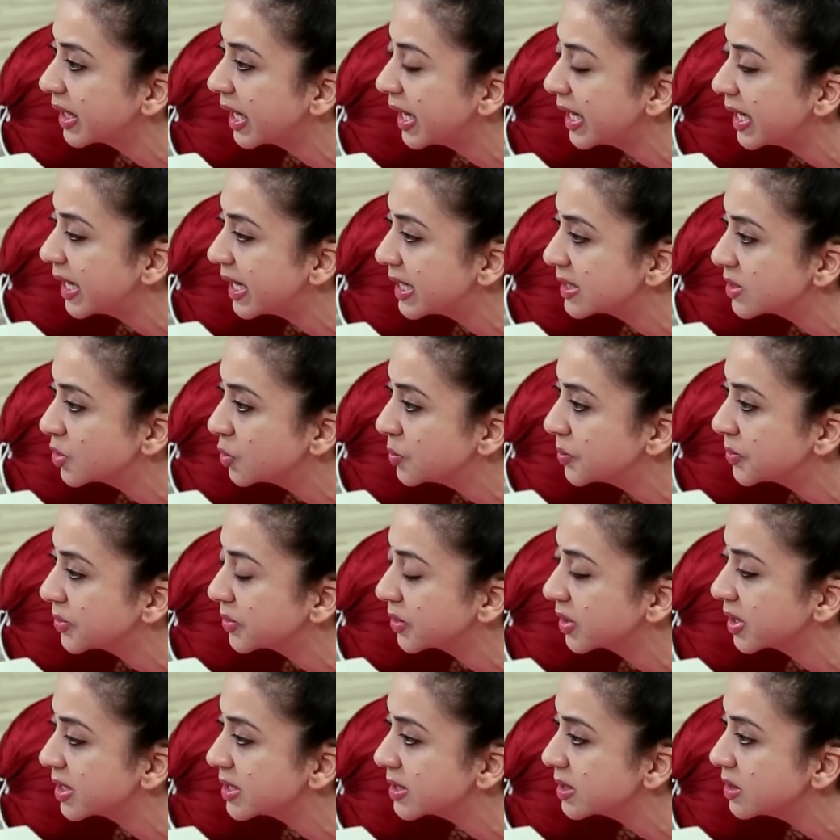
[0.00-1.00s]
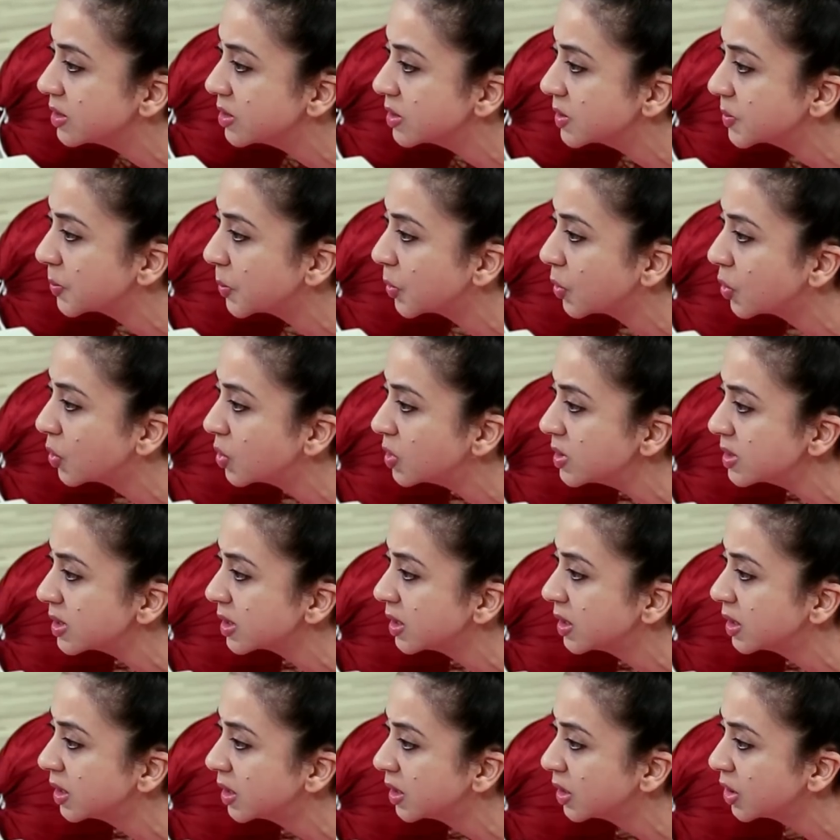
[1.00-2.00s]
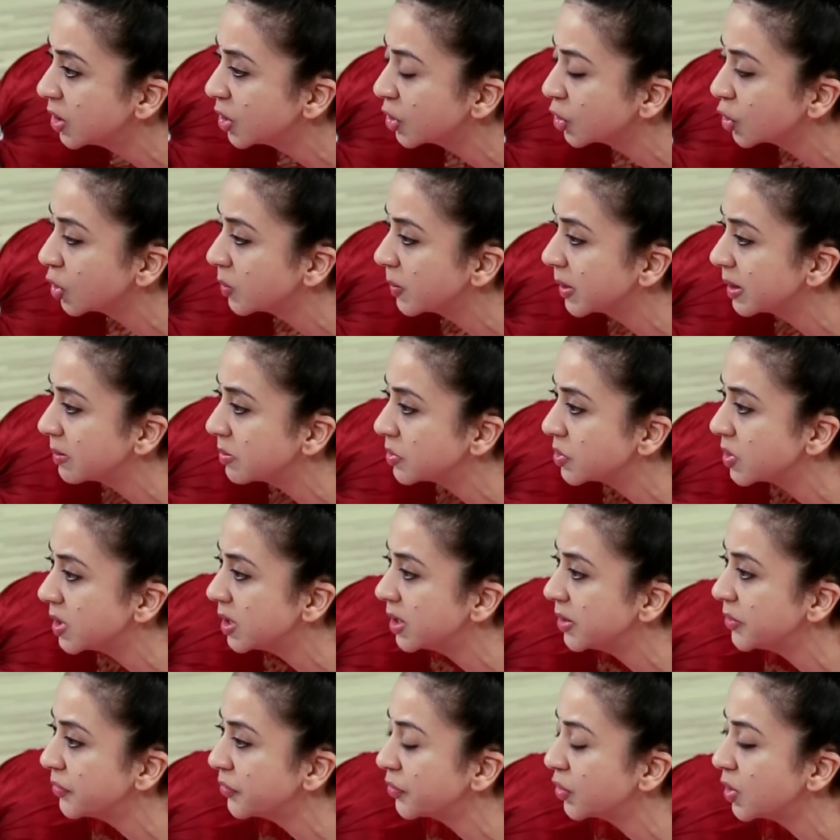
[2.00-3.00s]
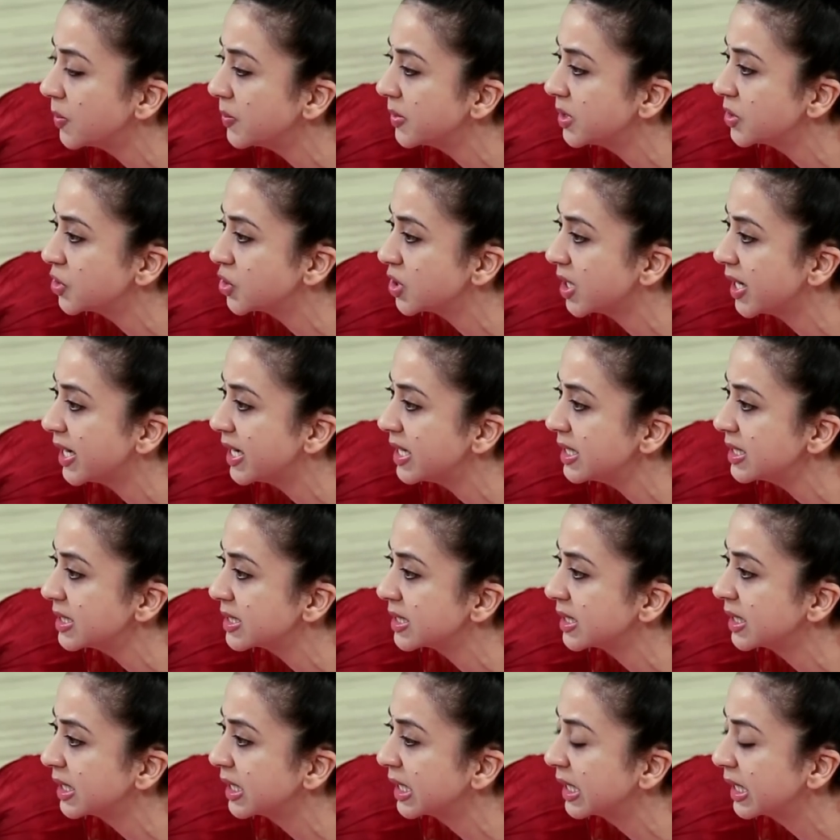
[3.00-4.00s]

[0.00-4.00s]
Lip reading: And as you progress in this pose, you'll be able to lift from the chest,